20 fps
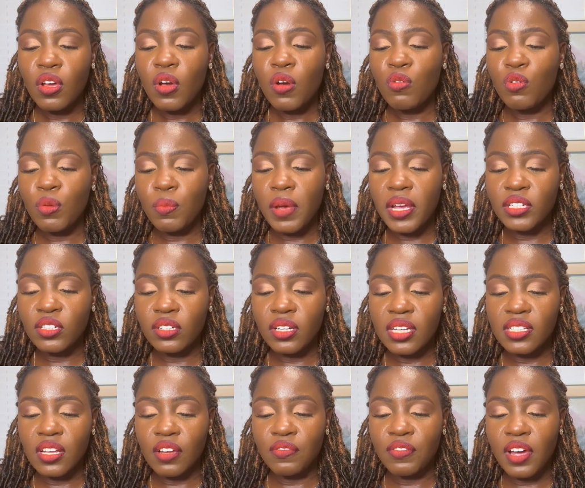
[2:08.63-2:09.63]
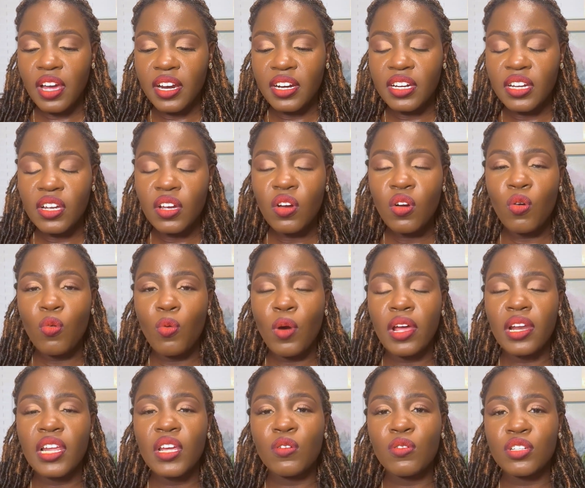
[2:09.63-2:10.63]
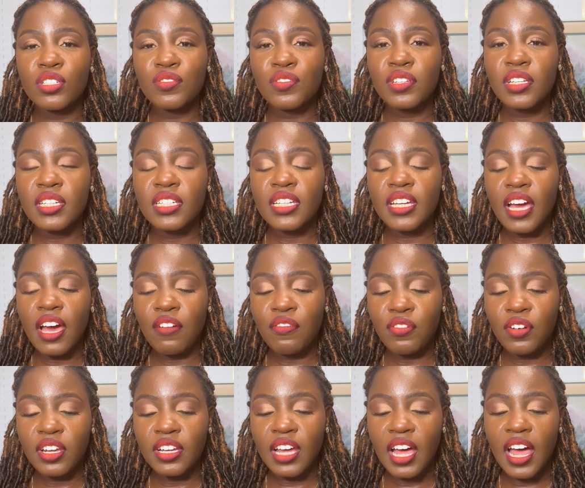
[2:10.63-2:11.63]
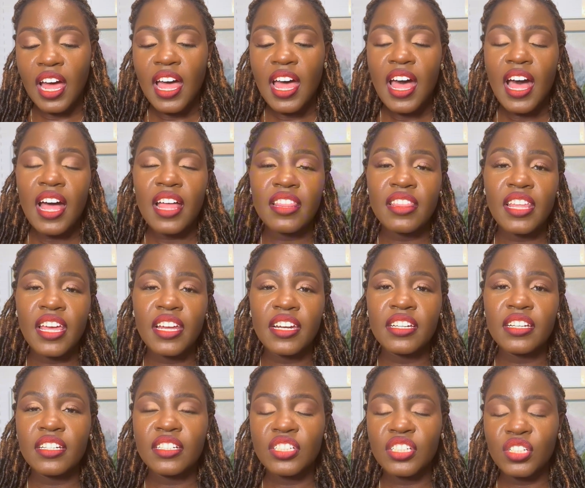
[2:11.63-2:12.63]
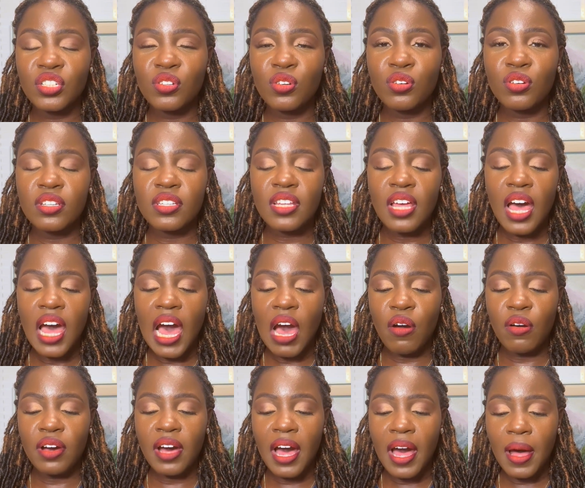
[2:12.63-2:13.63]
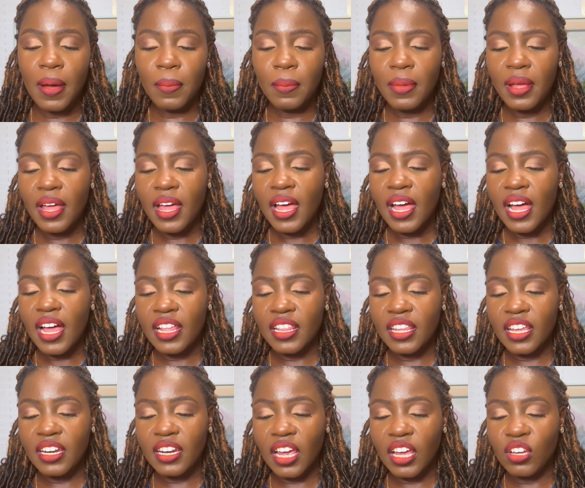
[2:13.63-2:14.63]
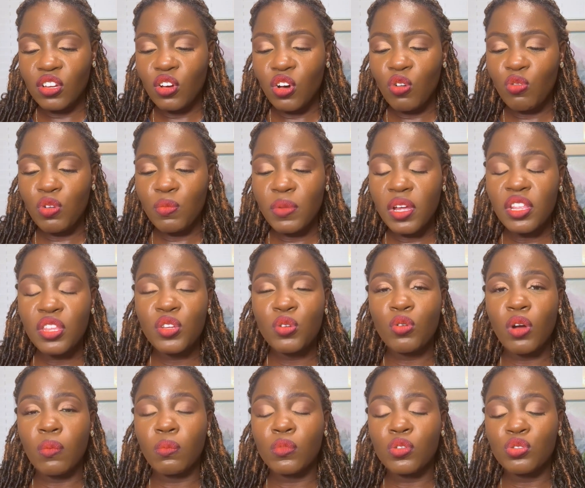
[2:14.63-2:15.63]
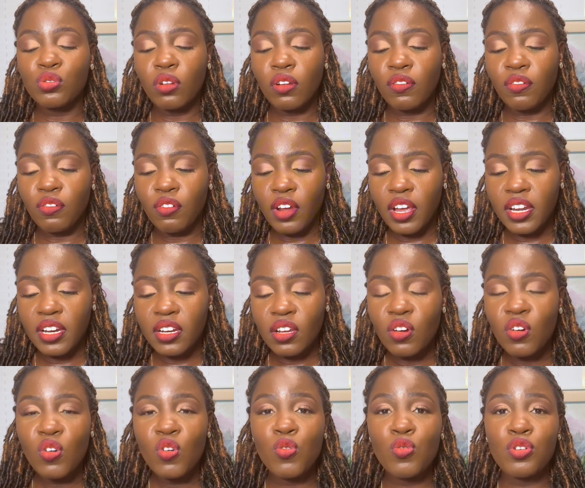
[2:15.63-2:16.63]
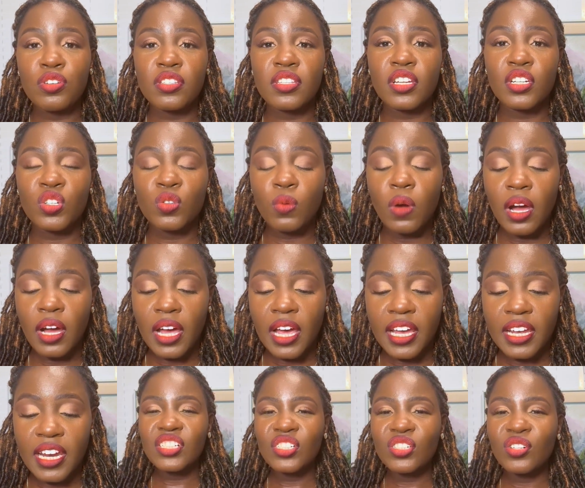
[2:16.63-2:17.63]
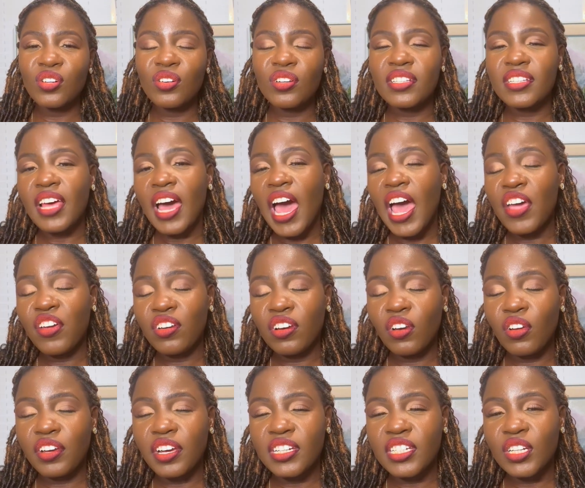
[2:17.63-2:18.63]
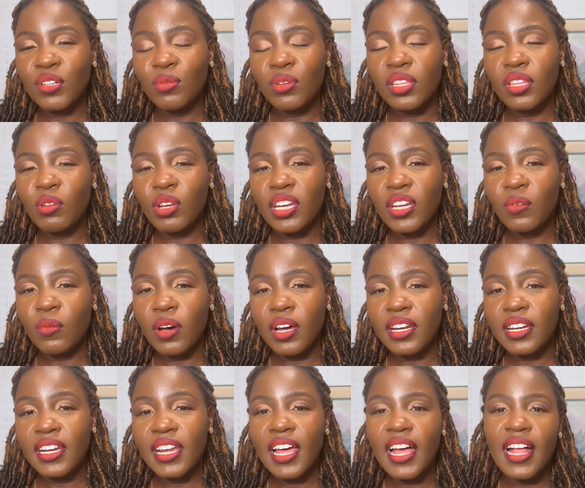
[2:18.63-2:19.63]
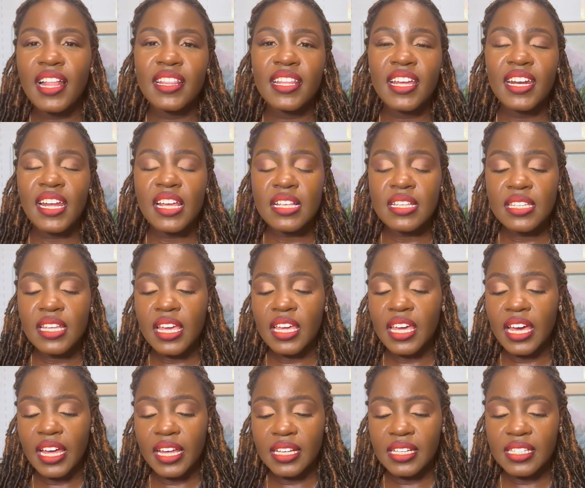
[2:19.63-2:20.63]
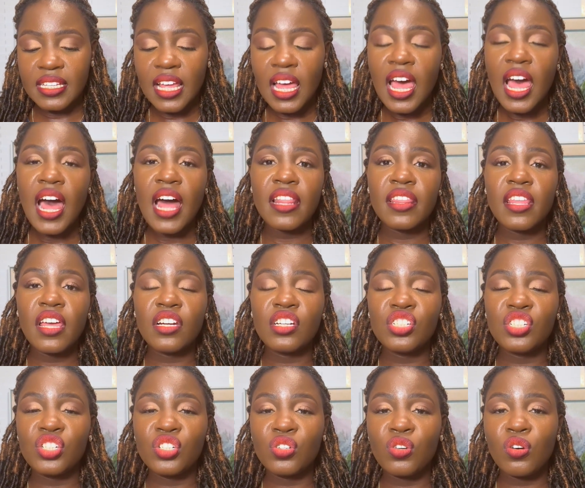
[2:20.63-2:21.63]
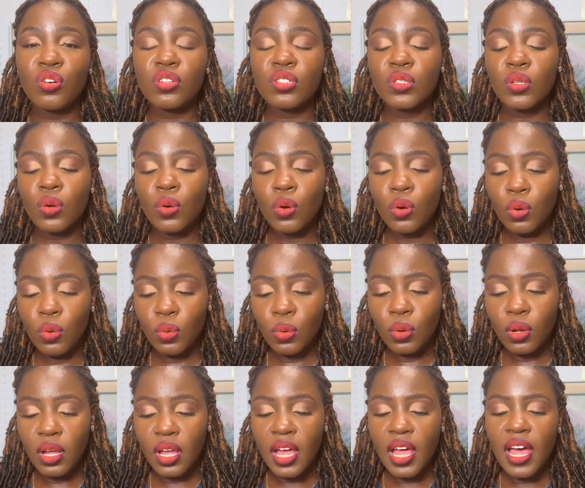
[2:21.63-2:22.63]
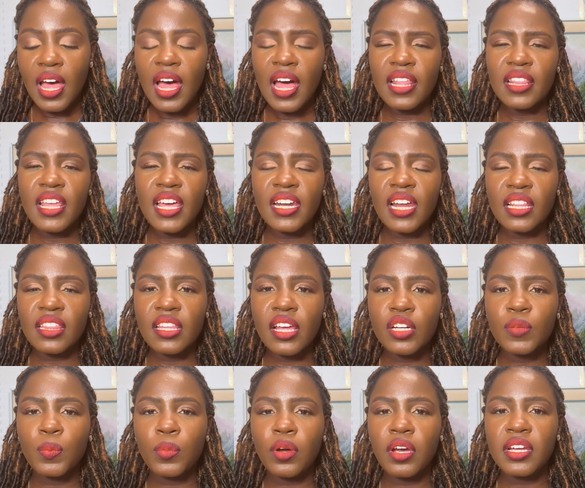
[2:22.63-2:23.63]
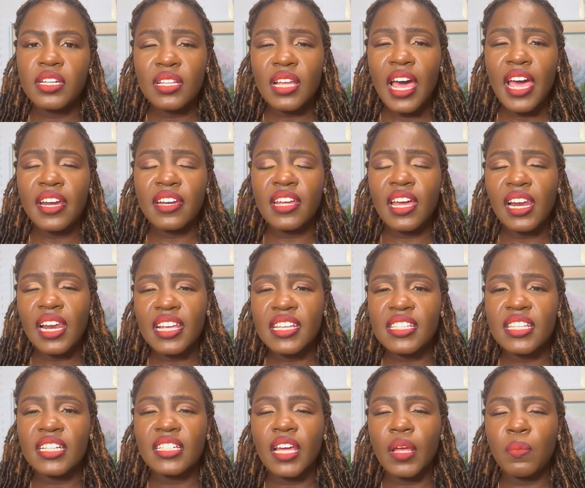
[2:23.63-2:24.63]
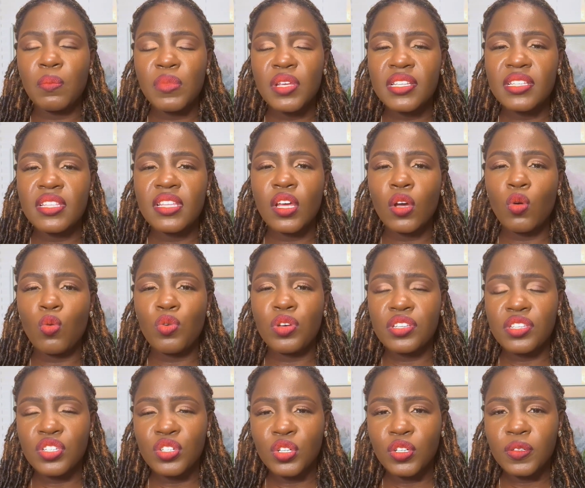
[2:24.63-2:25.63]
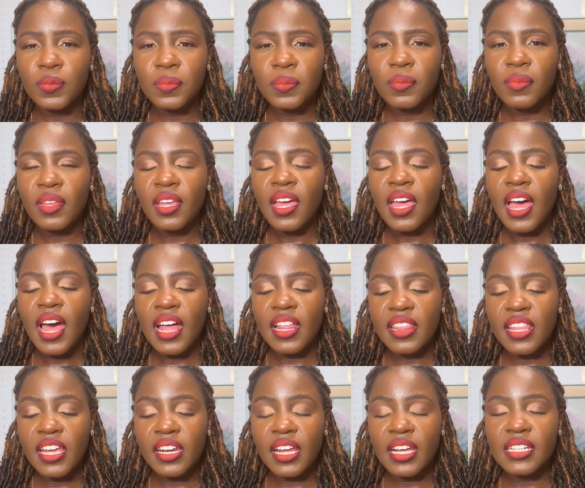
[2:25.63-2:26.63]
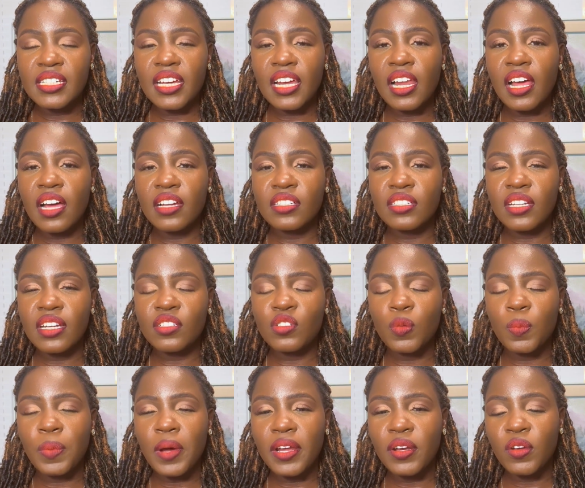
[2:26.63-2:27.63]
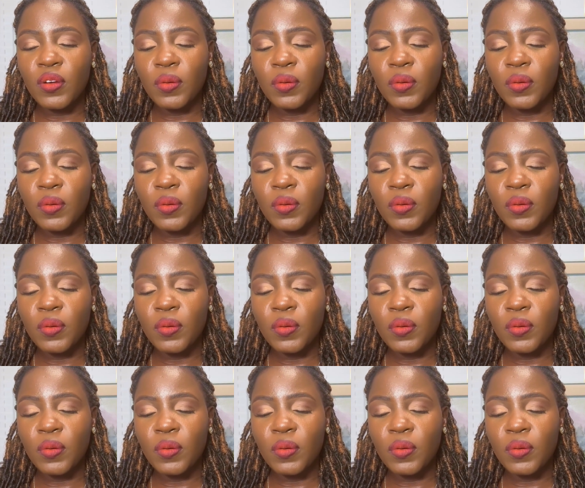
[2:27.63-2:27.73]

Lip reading: "We met on a safari while he was visiting Africa." And then she goes, "How come?" And then I go, "We met through a mutual friend who was the tour guide." She goes, "Are you relocating with anyone?" And then I say, "Yes." And then she goes, "Who?" And then at that point, I realized that I missed the question. And then I tell her to pardon